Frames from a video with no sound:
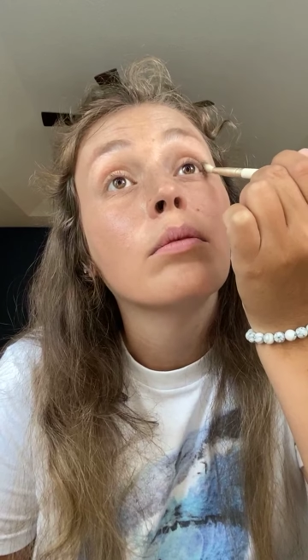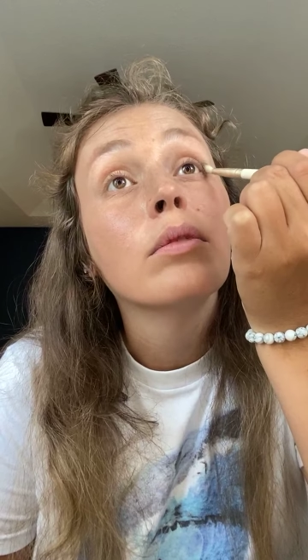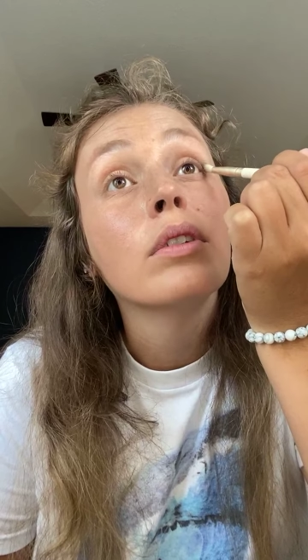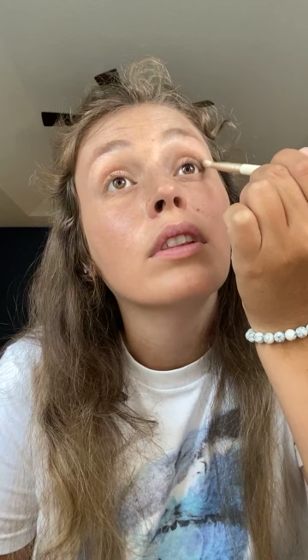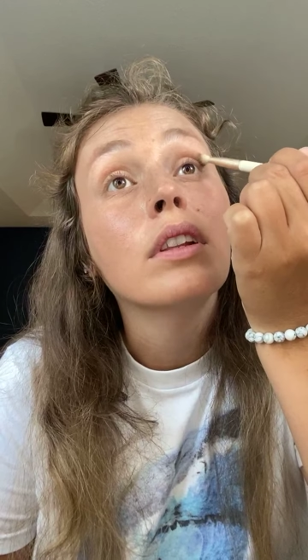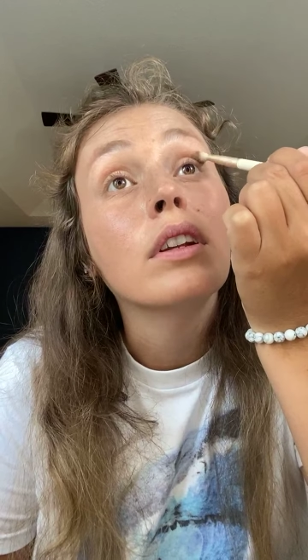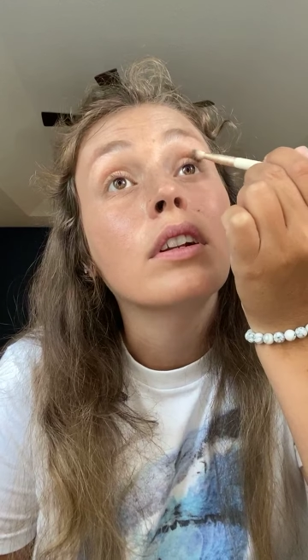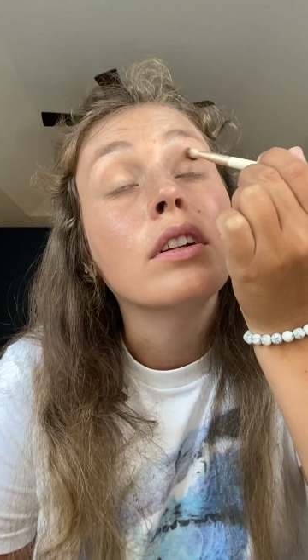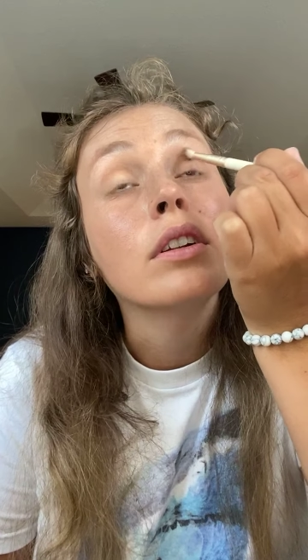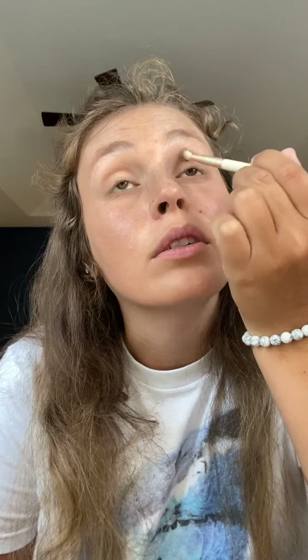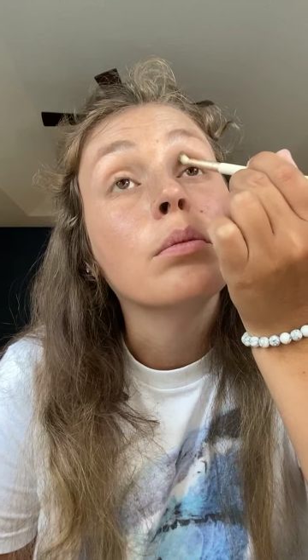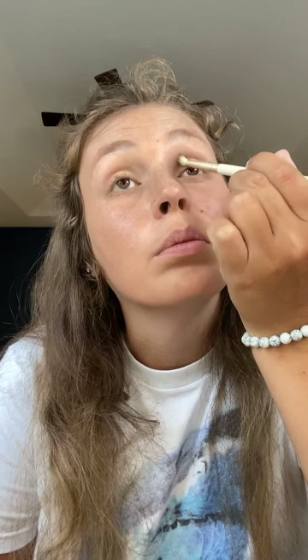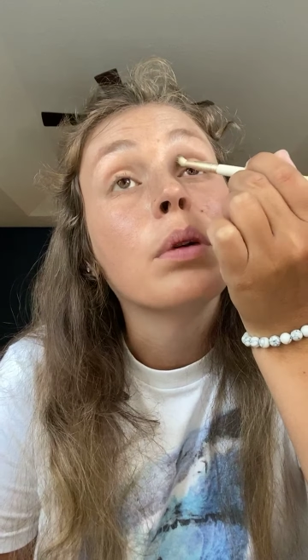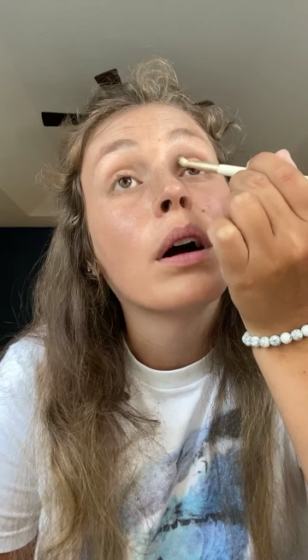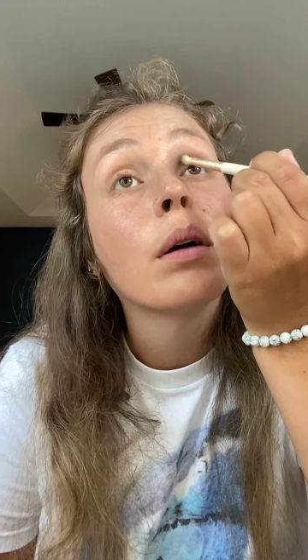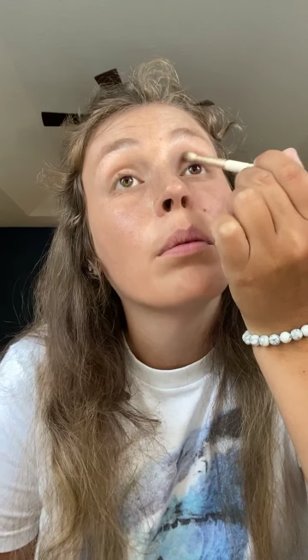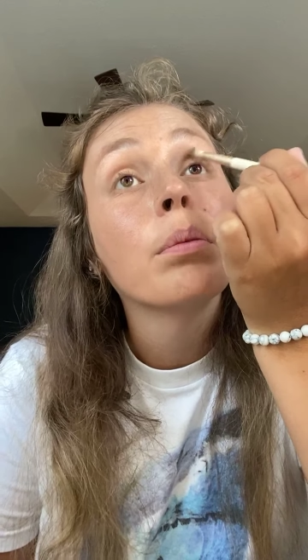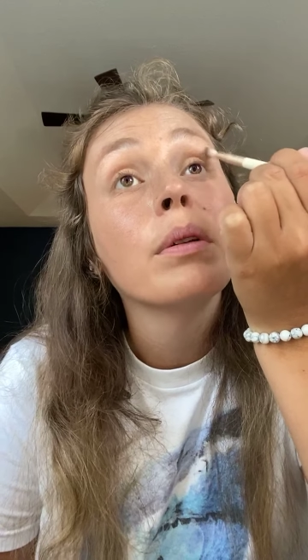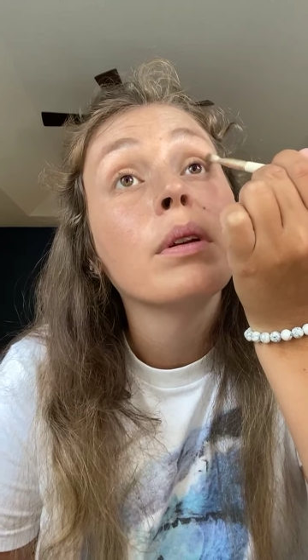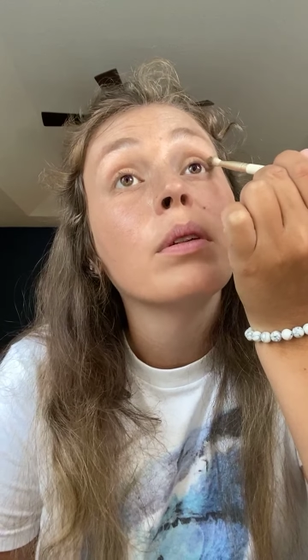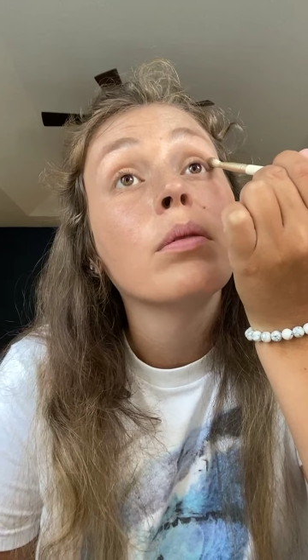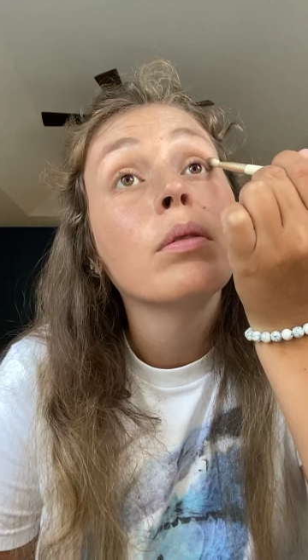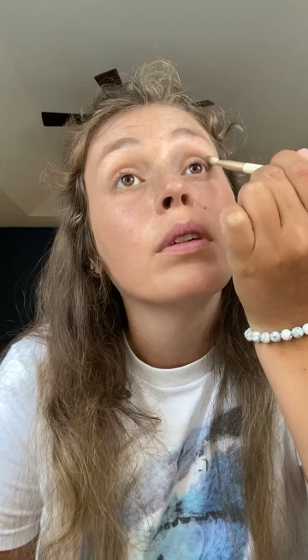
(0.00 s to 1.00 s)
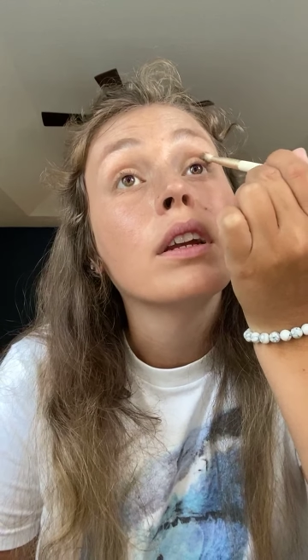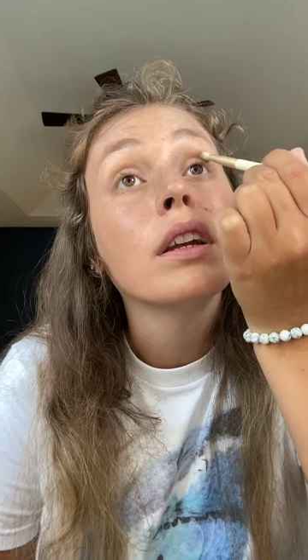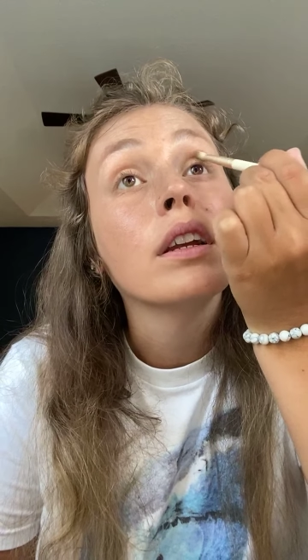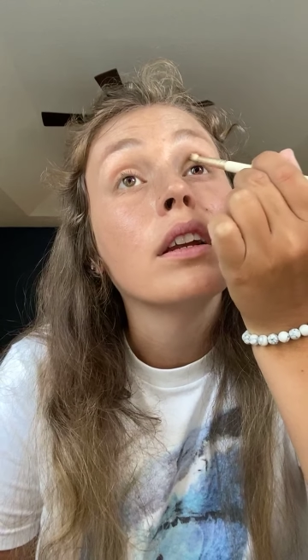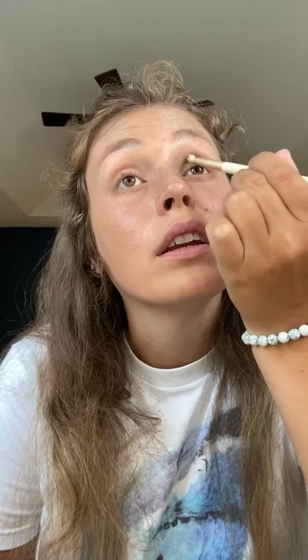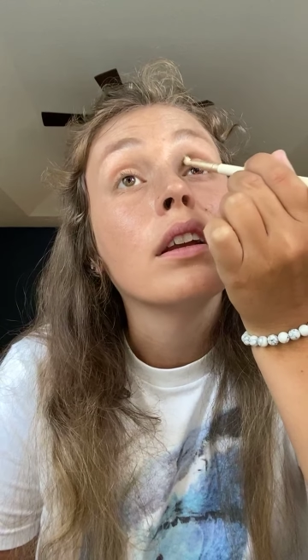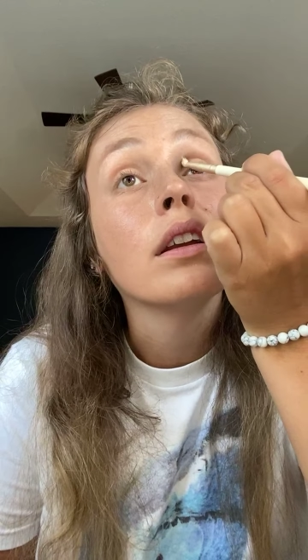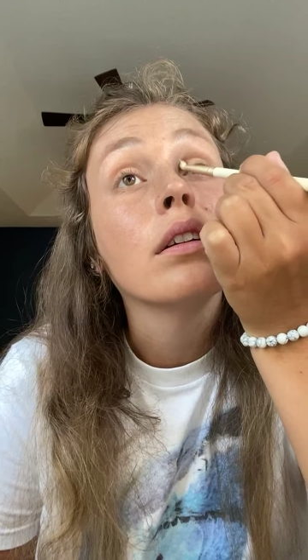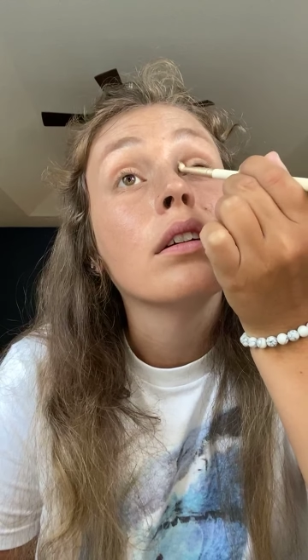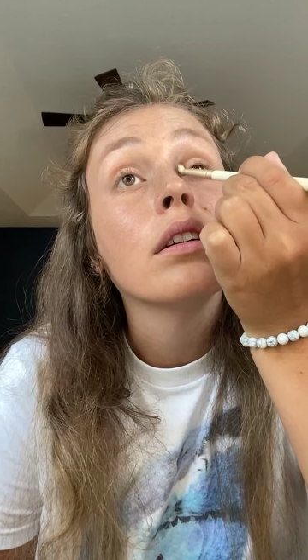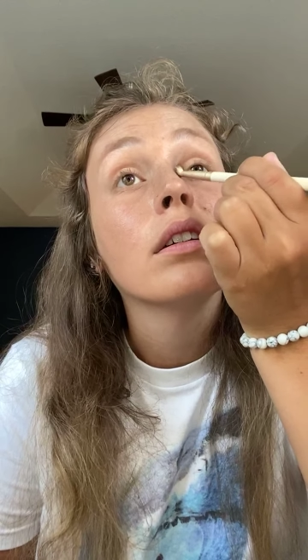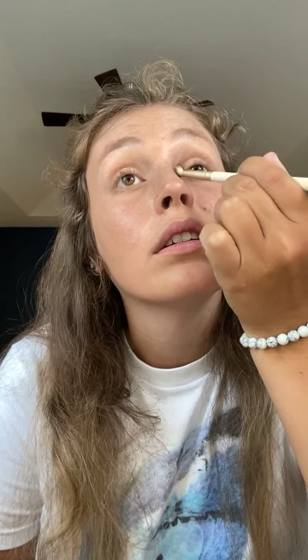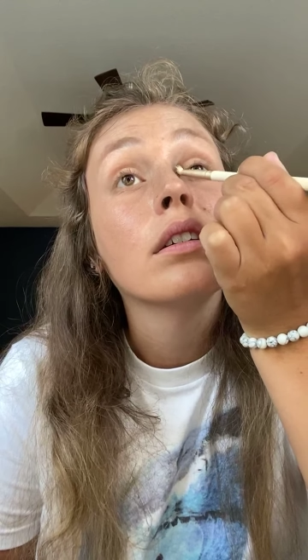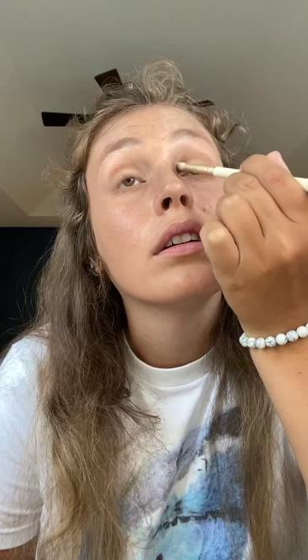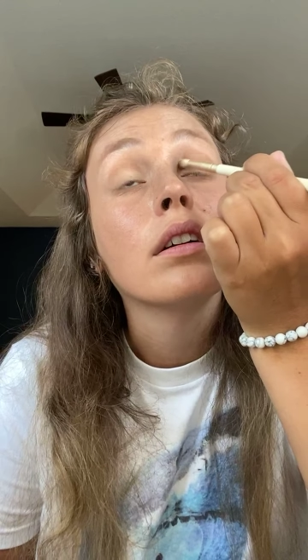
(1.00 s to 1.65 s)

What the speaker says: with the new puppy.